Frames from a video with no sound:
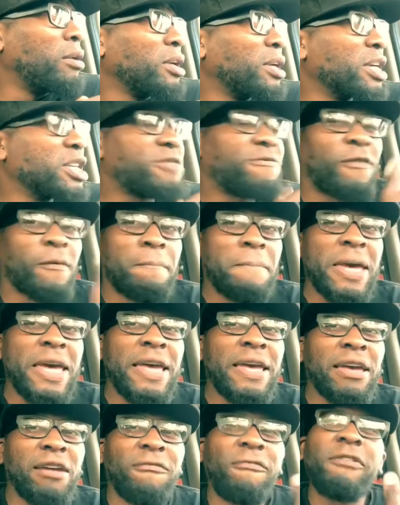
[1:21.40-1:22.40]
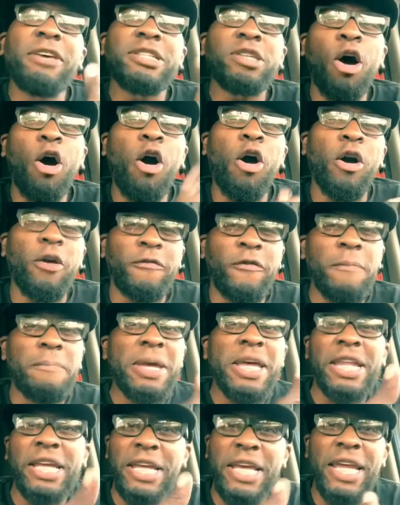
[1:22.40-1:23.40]
because for me, if it's hard for
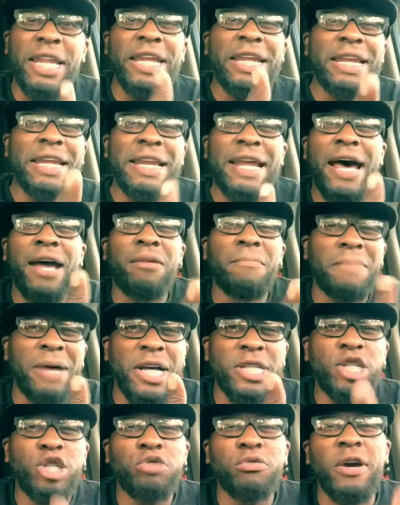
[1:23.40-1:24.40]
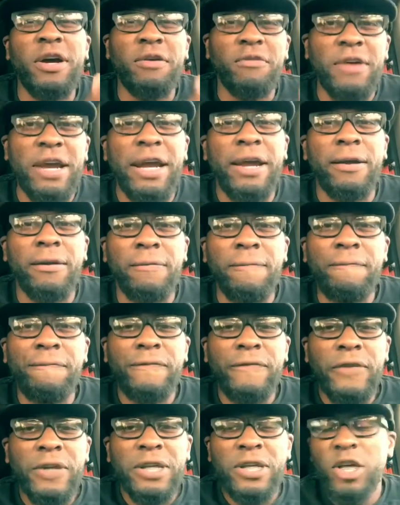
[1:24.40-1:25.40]
me to get in and out of my truck, right?
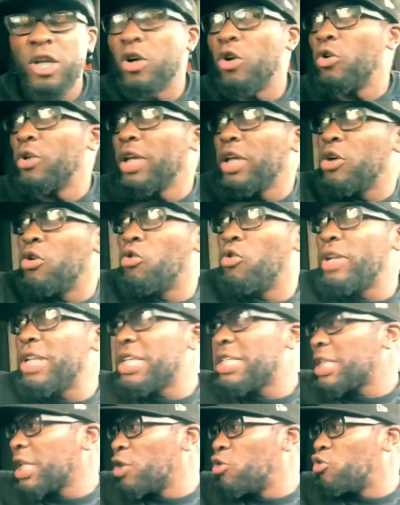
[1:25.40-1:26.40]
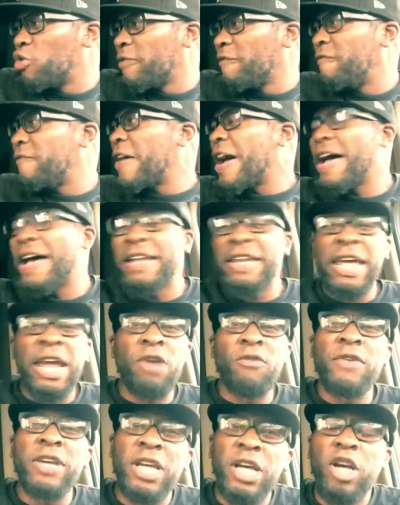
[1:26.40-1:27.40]
You know, to go in this little confined
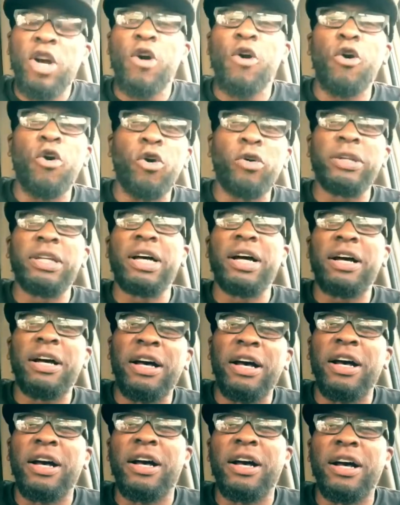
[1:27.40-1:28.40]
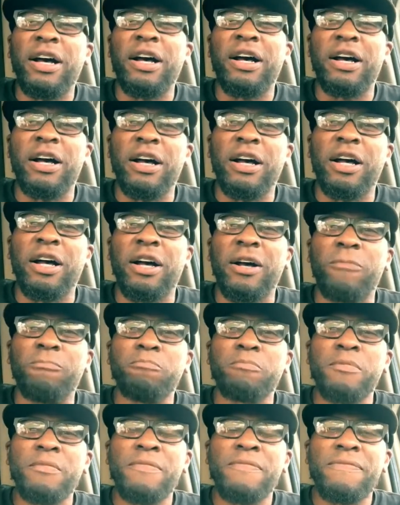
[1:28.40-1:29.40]
area called uh uh,
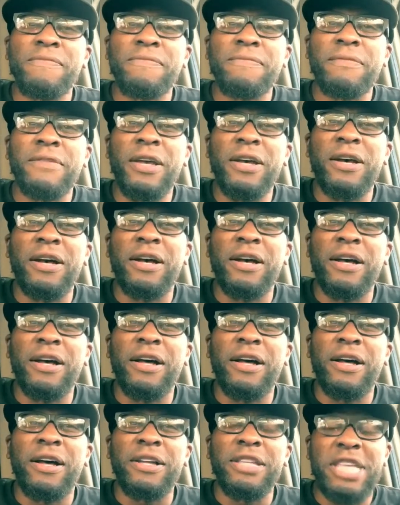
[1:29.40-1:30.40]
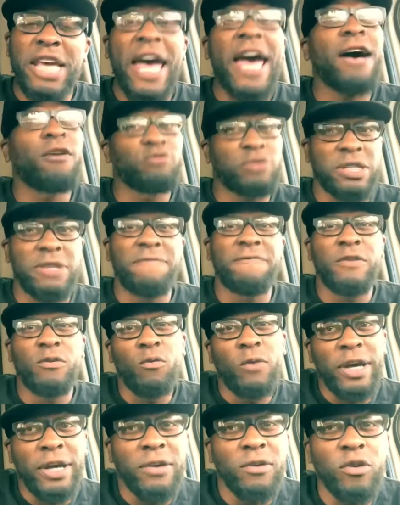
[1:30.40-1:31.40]
uh, uh, uh, your house, if
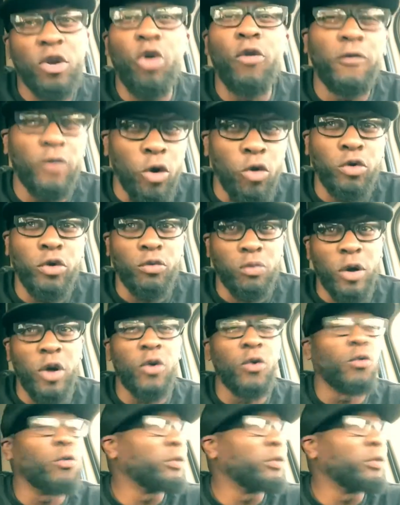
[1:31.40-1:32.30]
you will, on, on the road.